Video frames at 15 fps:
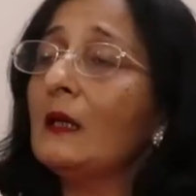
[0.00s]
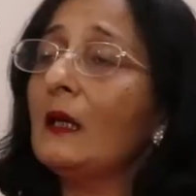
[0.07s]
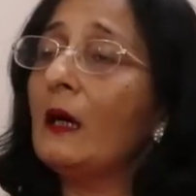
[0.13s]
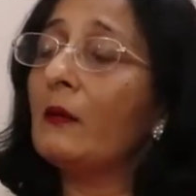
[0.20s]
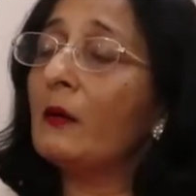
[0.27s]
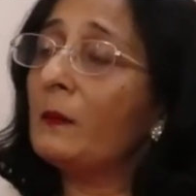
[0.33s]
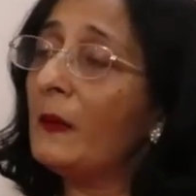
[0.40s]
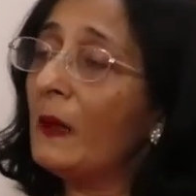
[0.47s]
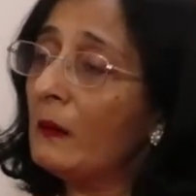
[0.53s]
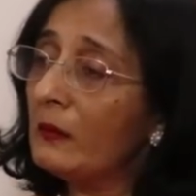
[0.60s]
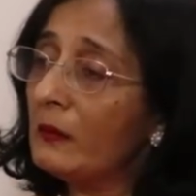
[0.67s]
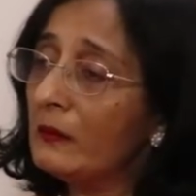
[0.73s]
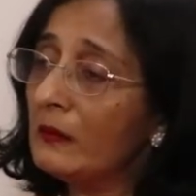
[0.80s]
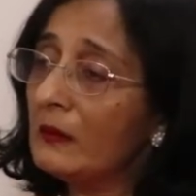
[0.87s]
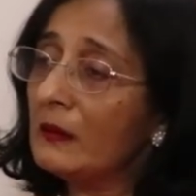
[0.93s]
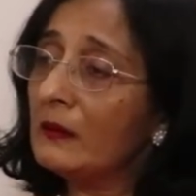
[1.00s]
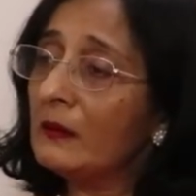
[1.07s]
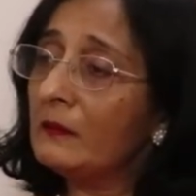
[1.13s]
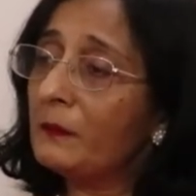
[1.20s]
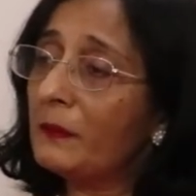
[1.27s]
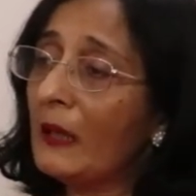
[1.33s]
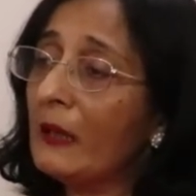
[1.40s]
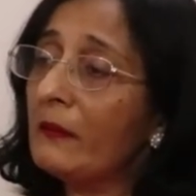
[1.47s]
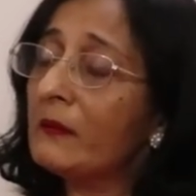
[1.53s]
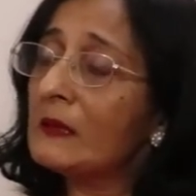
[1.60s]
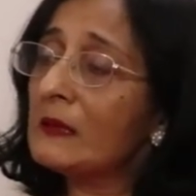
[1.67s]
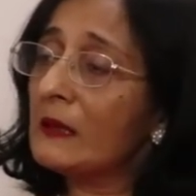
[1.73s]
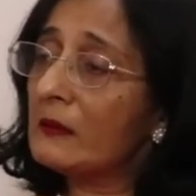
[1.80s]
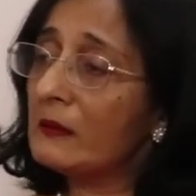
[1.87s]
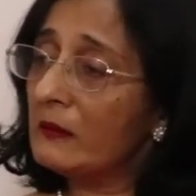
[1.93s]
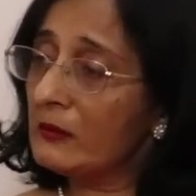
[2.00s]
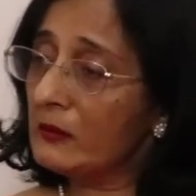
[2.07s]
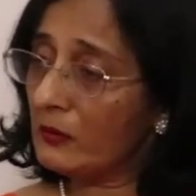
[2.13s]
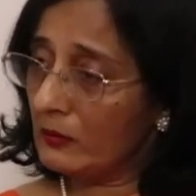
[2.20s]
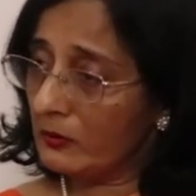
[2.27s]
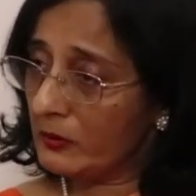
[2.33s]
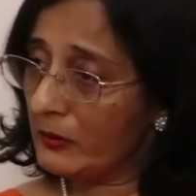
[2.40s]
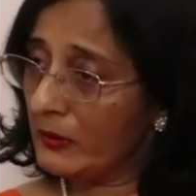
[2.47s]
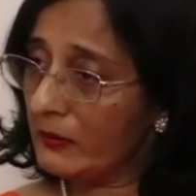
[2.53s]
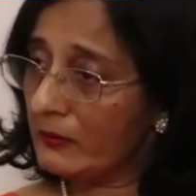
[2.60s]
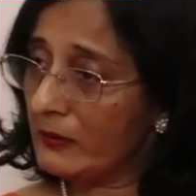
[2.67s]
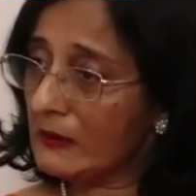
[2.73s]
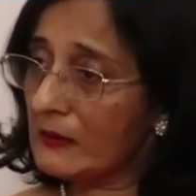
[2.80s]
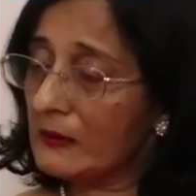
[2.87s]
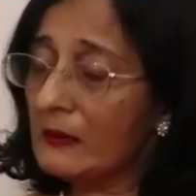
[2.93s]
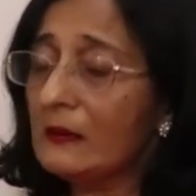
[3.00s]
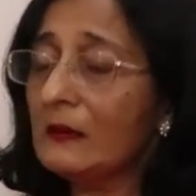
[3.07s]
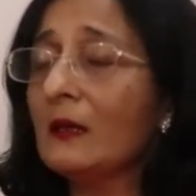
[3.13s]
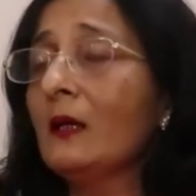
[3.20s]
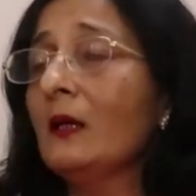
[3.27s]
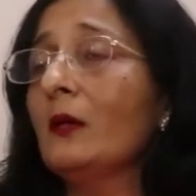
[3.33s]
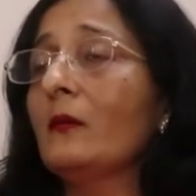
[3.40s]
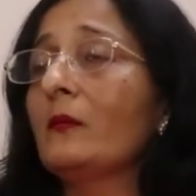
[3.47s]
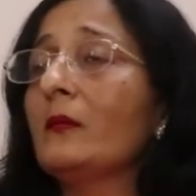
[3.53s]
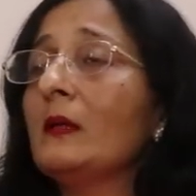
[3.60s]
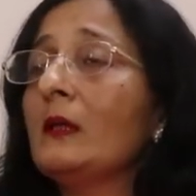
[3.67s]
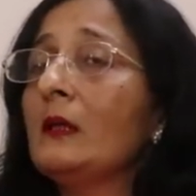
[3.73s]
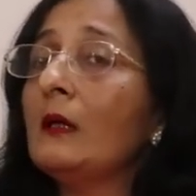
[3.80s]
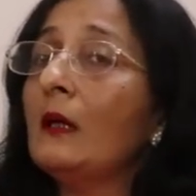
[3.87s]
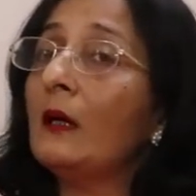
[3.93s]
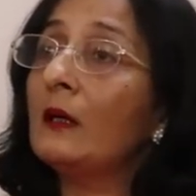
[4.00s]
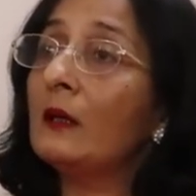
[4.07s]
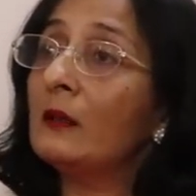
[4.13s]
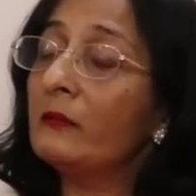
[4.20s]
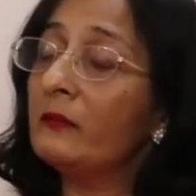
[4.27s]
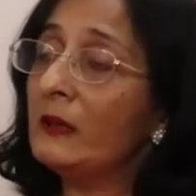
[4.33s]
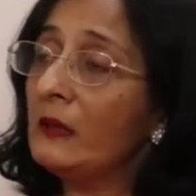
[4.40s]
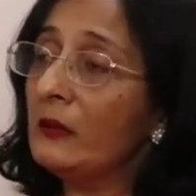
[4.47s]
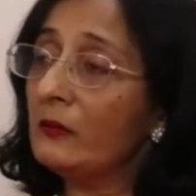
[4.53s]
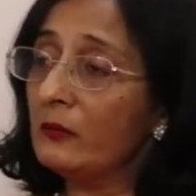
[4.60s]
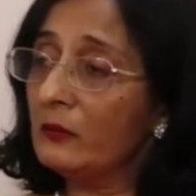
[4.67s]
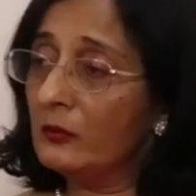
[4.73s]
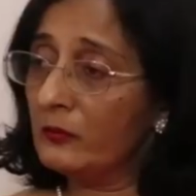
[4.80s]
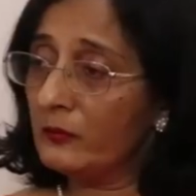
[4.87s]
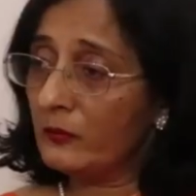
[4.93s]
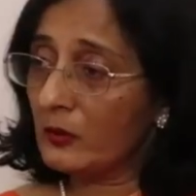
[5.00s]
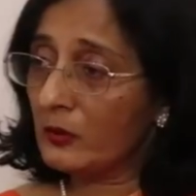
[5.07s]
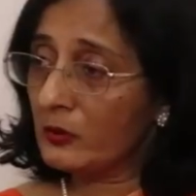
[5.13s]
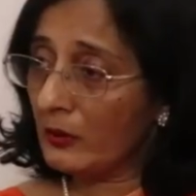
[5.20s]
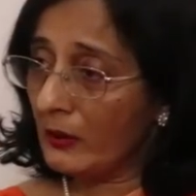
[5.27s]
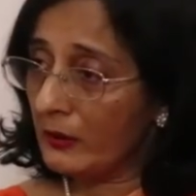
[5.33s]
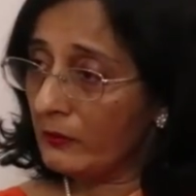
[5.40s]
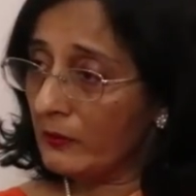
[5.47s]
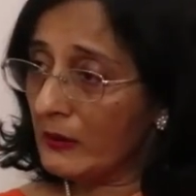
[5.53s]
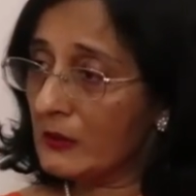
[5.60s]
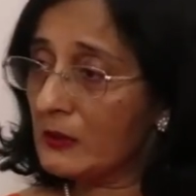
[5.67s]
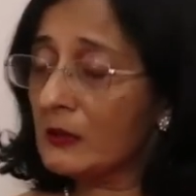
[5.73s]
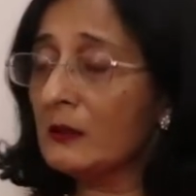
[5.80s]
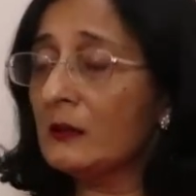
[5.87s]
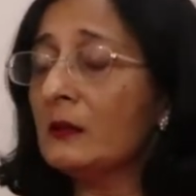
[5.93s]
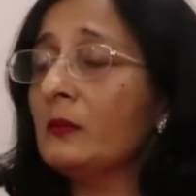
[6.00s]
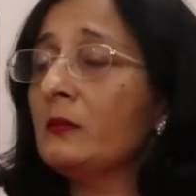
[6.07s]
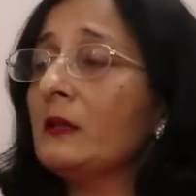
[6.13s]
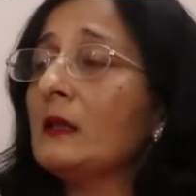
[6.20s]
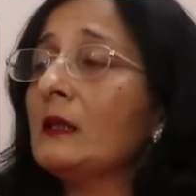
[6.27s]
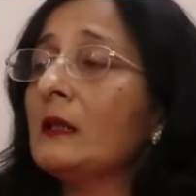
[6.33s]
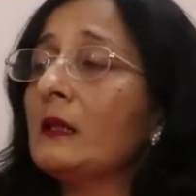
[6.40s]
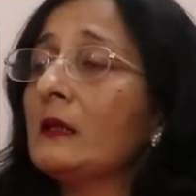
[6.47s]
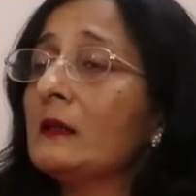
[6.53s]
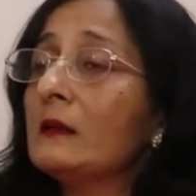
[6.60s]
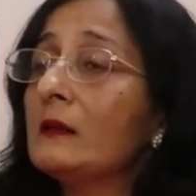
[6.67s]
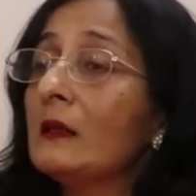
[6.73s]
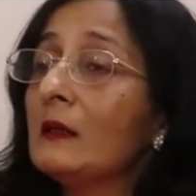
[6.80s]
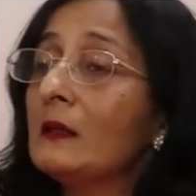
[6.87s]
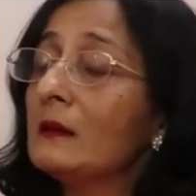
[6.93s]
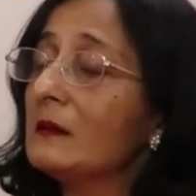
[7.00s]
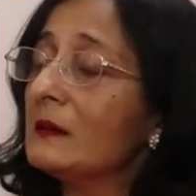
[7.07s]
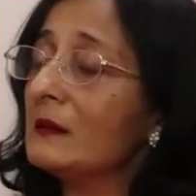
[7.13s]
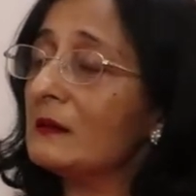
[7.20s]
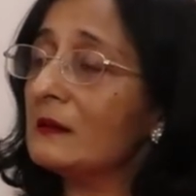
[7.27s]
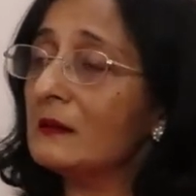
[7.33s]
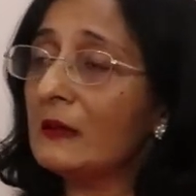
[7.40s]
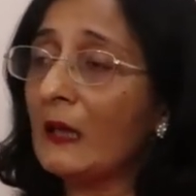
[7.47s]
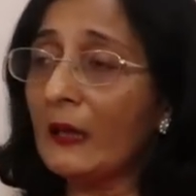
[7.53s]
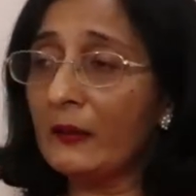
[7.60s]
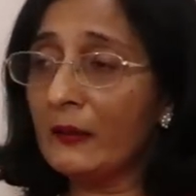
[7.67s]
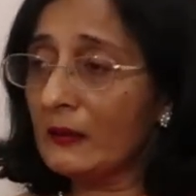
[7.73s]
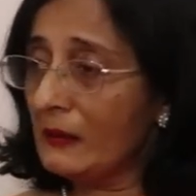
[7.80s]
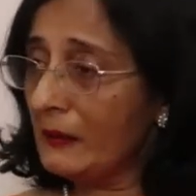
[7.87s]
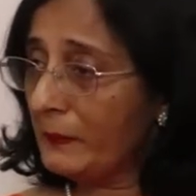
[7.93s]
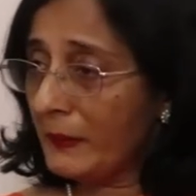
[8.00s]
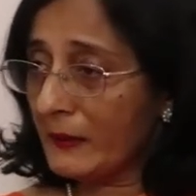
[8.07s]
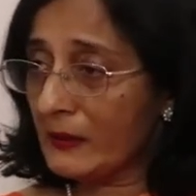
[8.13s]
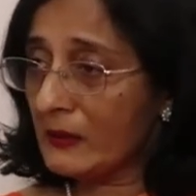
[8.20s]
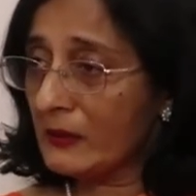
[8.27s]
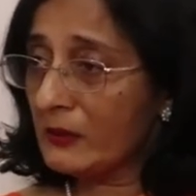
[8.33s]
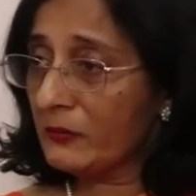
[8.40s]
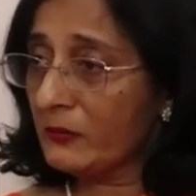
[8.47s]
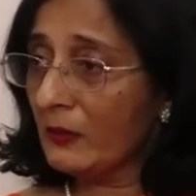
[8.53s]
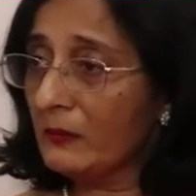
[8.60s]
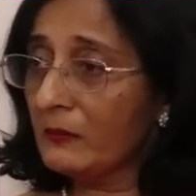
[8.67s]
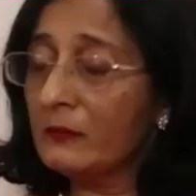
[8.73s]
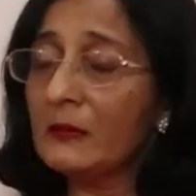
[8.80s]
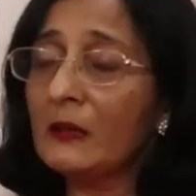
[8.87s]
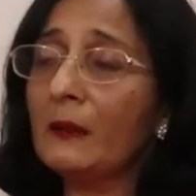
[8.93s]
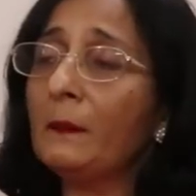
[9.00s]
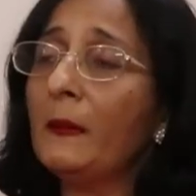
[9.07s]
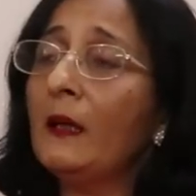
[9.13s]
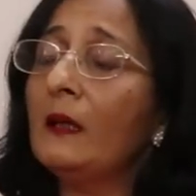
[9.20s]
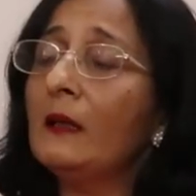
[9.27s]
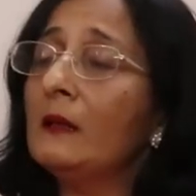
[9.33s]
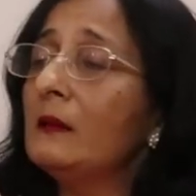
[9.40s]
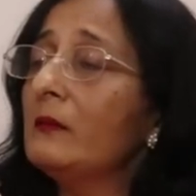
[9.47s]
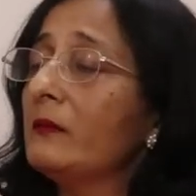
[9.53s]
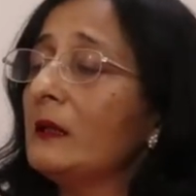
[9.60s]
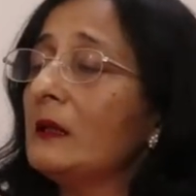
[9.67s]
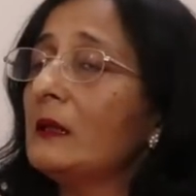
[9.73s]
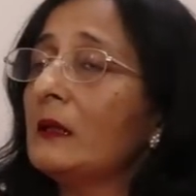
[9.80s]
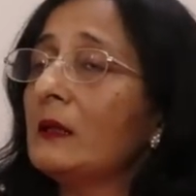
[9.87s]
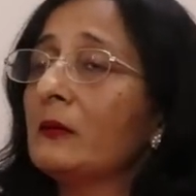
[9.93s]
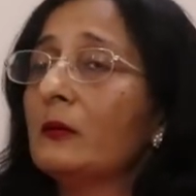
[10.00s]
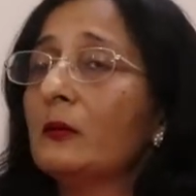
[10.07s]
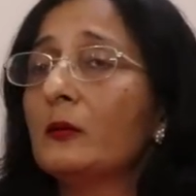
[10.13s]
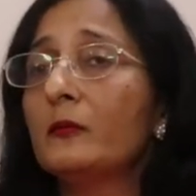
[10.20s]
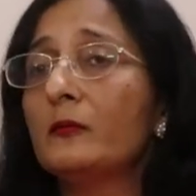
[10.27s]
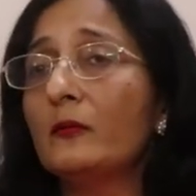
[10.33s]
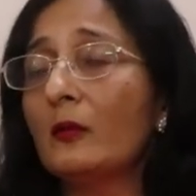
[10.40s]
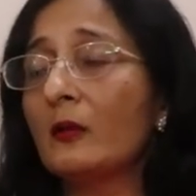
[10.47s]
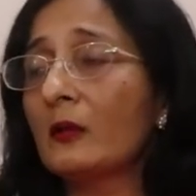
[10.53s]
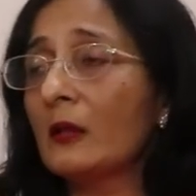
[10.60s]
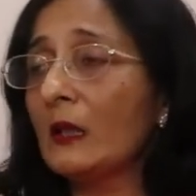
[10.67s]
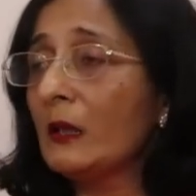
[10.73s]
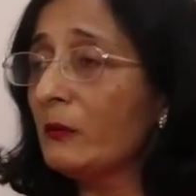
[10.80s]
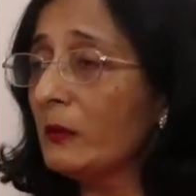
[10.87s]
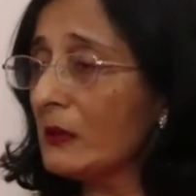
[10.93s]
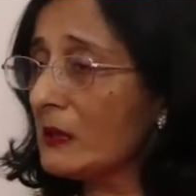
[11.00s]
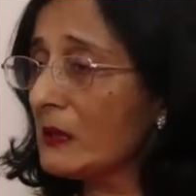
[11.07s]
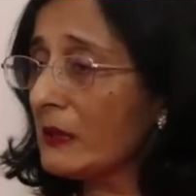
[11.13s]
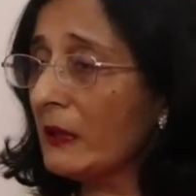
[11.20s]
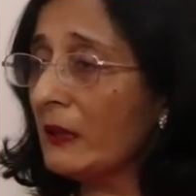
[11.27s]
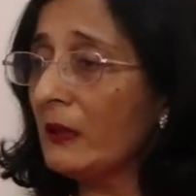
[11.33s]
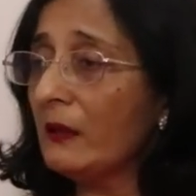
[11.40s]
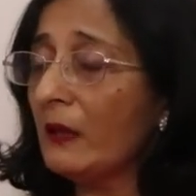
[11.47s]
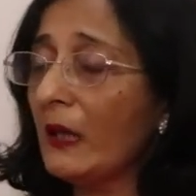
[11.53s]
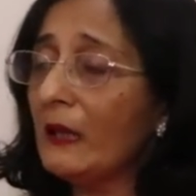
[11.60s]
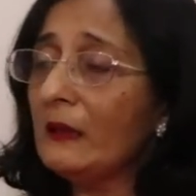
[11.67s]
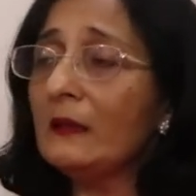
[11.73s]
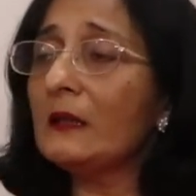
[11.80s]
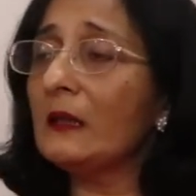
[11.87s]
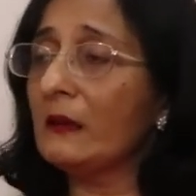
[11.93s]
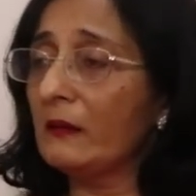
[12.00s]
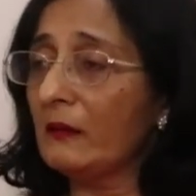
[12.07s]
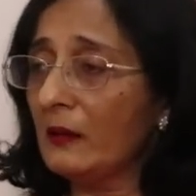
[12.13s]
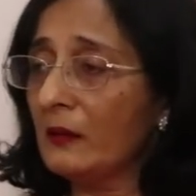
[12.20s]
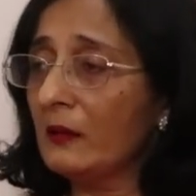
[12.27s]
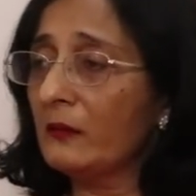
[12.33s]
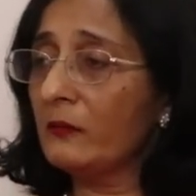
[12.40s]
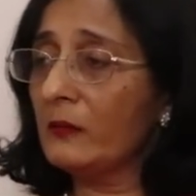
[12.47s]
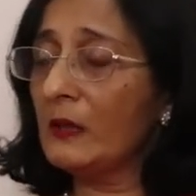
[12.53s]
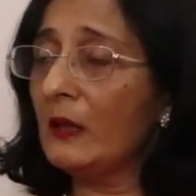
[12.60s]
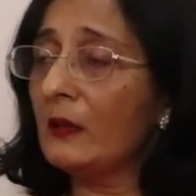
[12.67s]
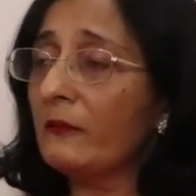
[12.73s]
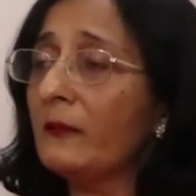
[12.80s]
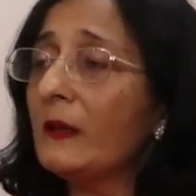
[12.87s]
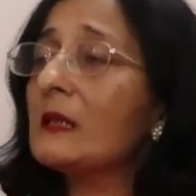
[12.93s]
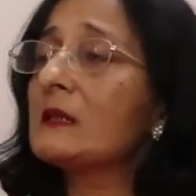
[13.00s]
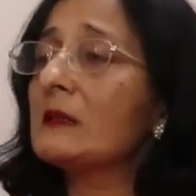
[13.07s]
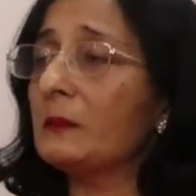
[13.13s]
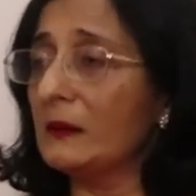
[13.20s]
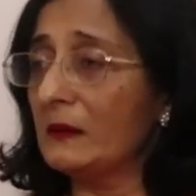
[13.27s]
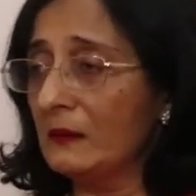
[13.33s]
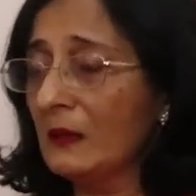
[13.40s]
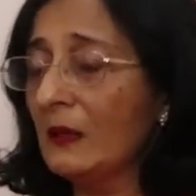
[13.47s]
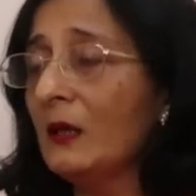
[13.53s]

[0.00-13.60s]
Our power private sector is also interested. We are willing to go for joint venture. We can just directly purchase from Nepal. We can go for equity share, anything. We are flexible.